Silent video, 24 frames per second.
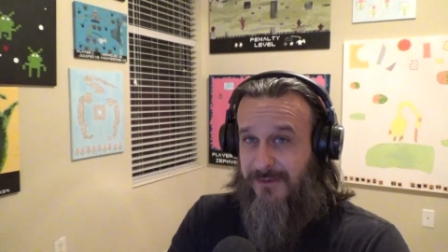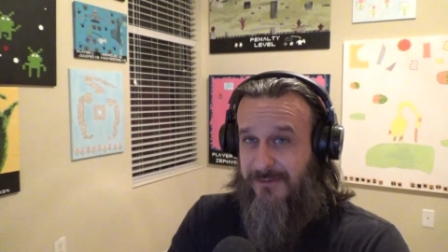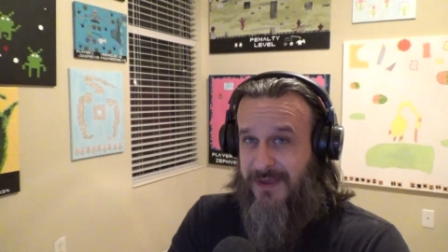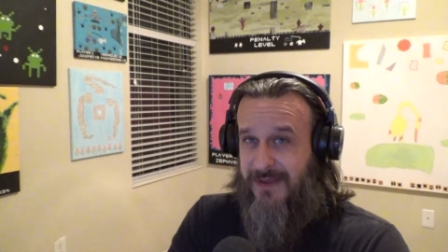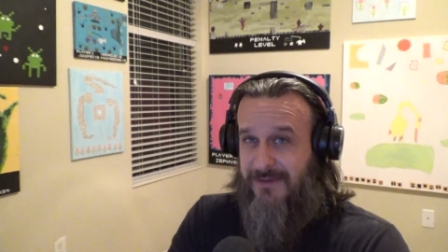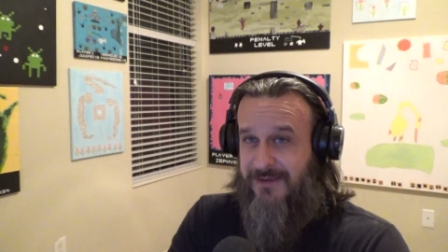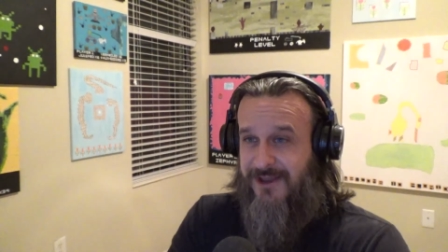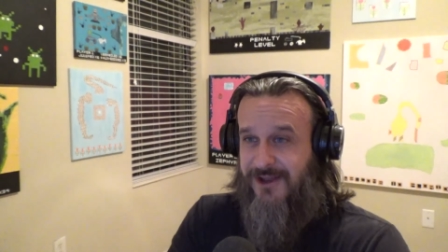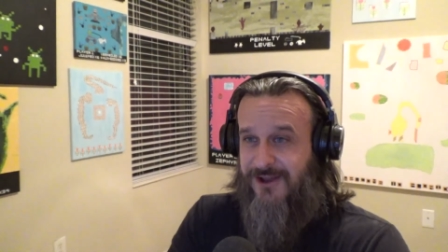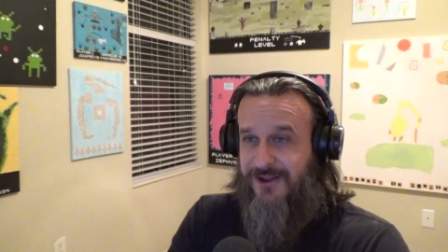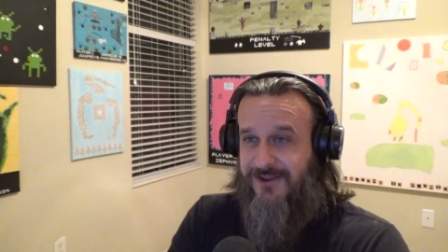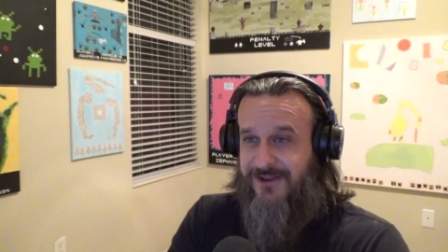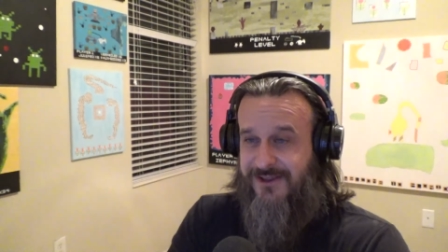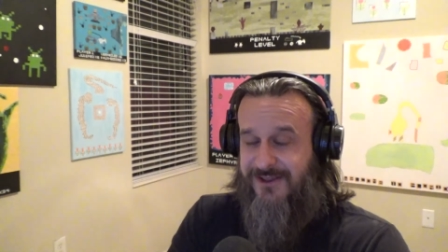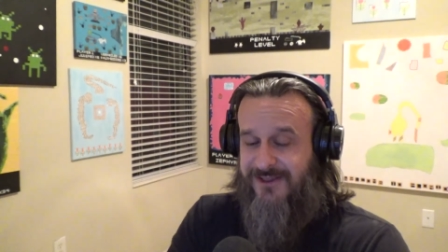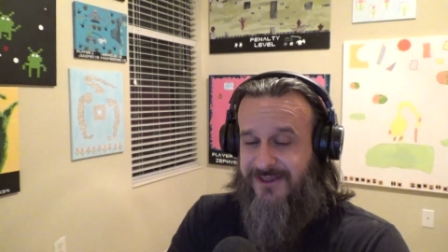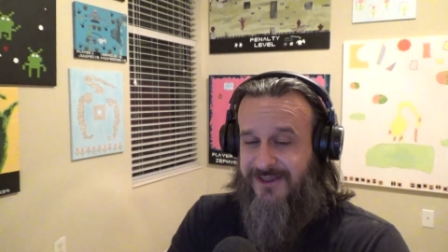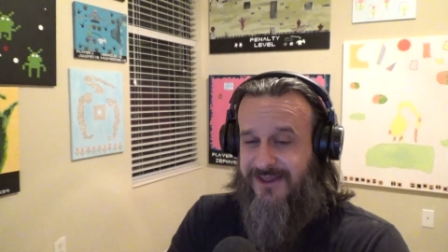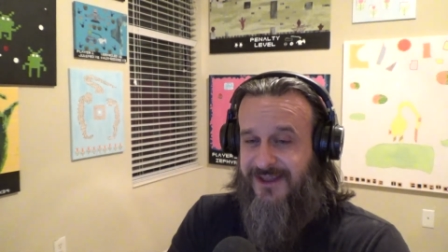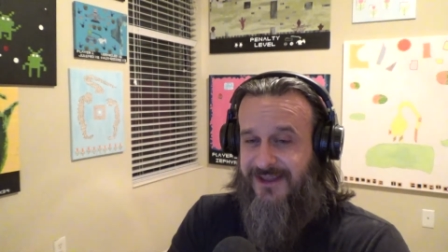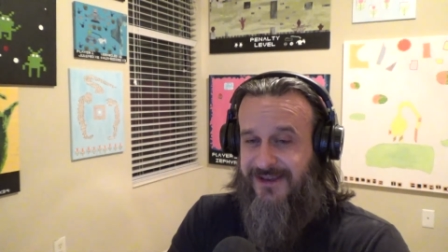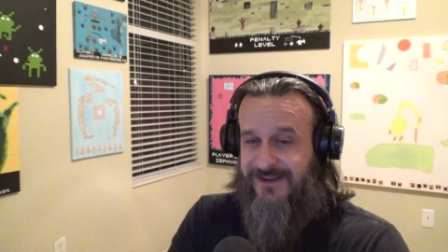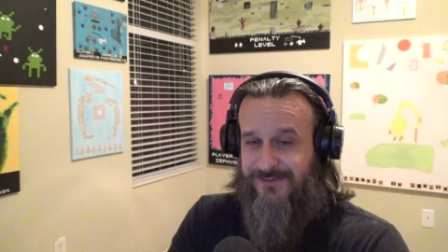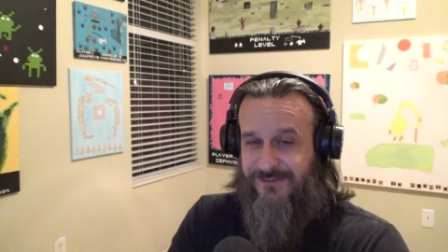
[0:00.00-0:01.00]
Maybe I'll
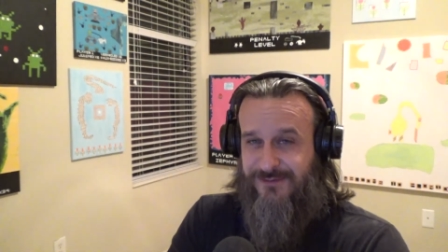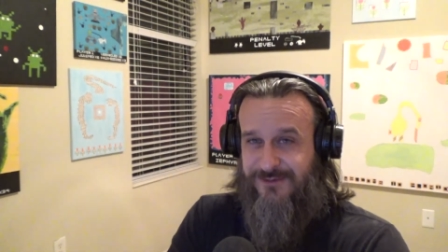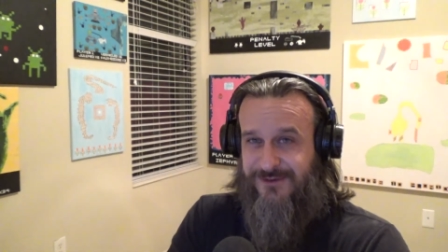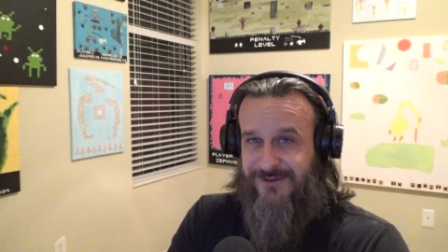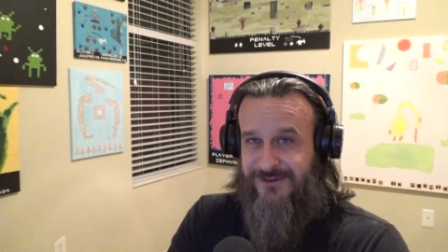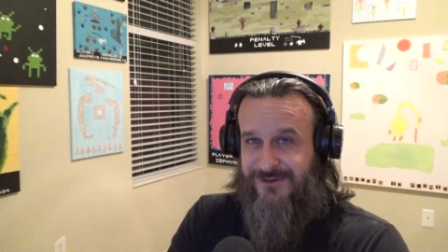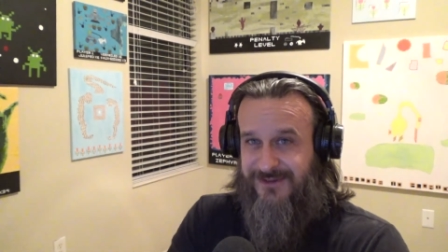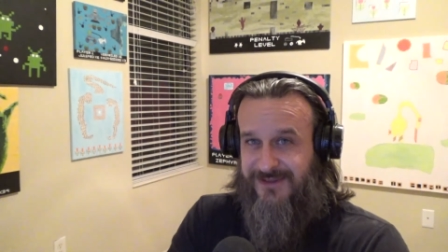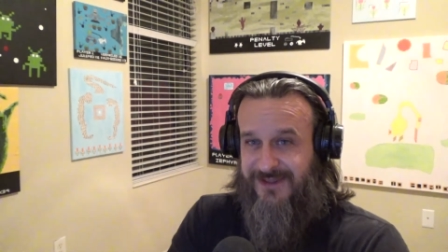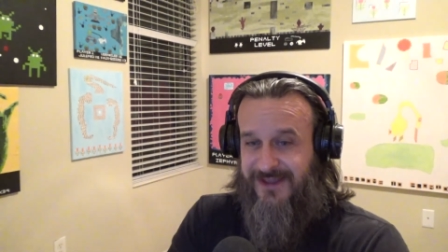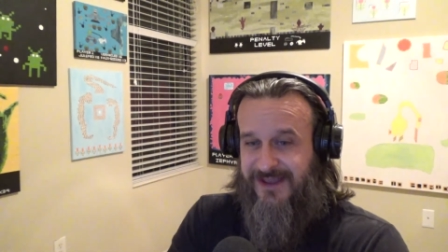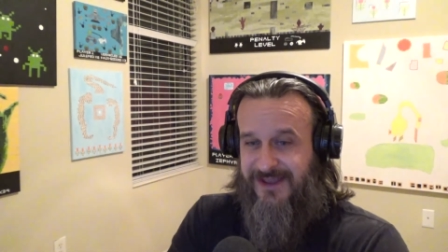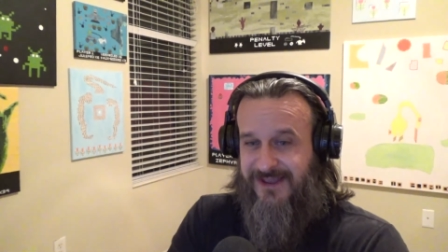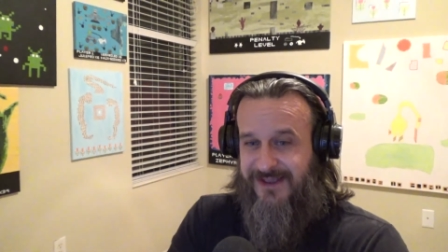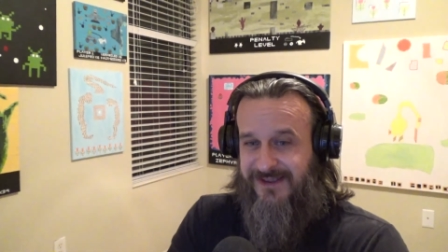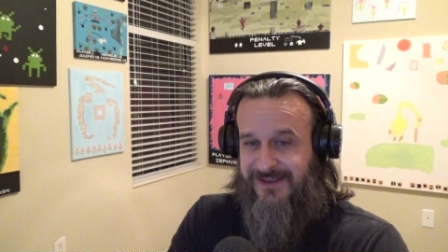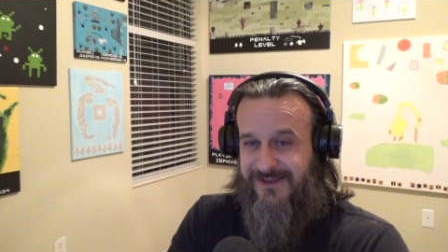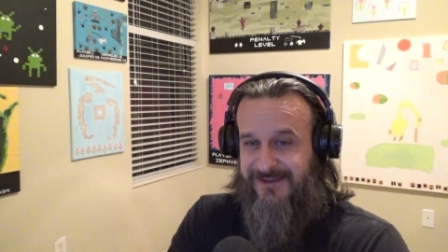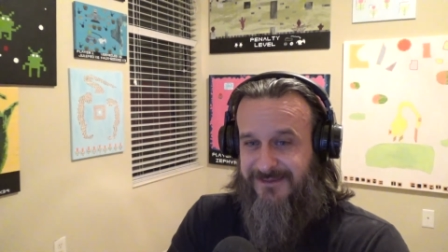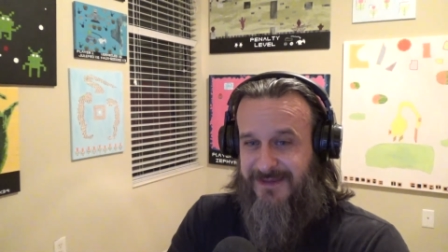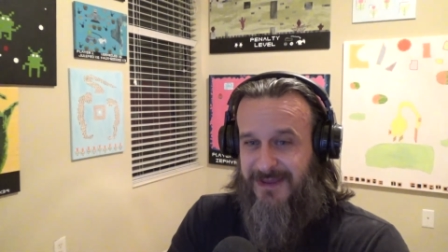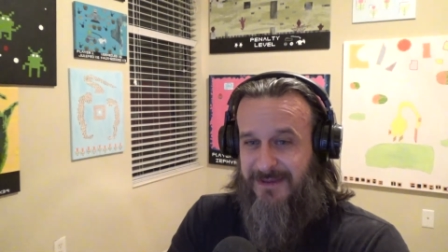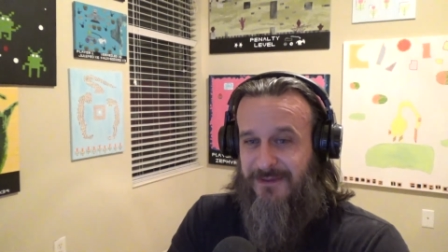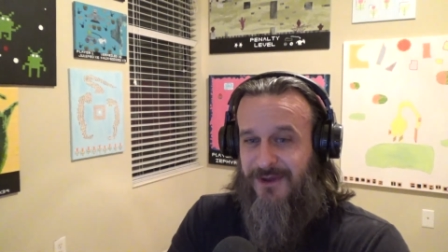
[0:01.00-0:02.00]
decide if we'll do that.
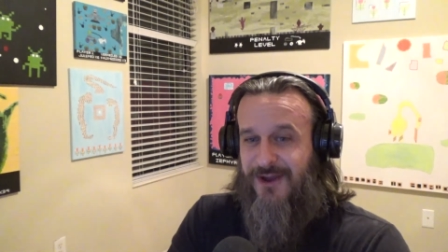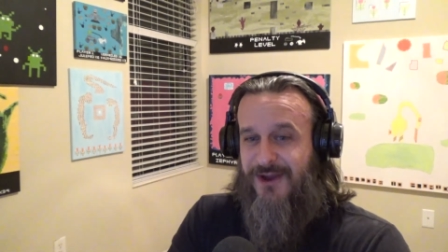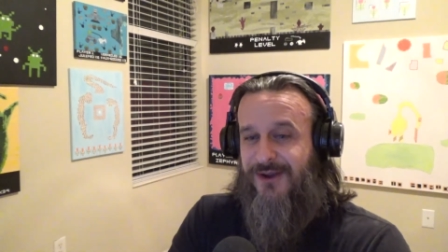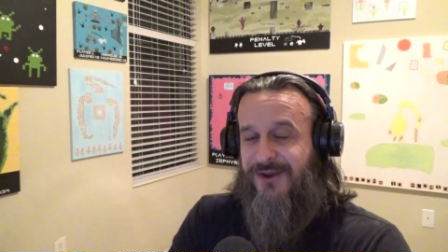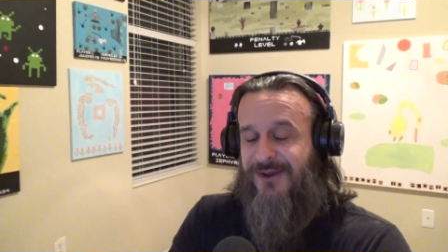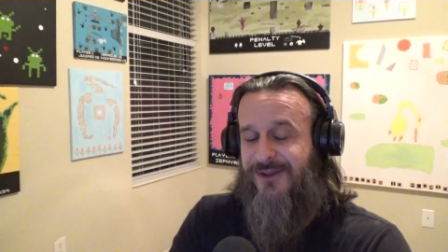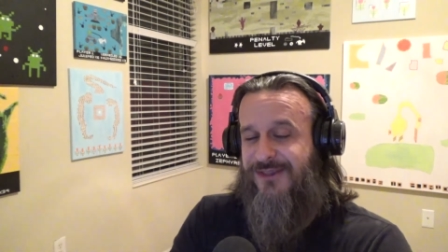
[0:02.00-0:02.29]
Maybe I'll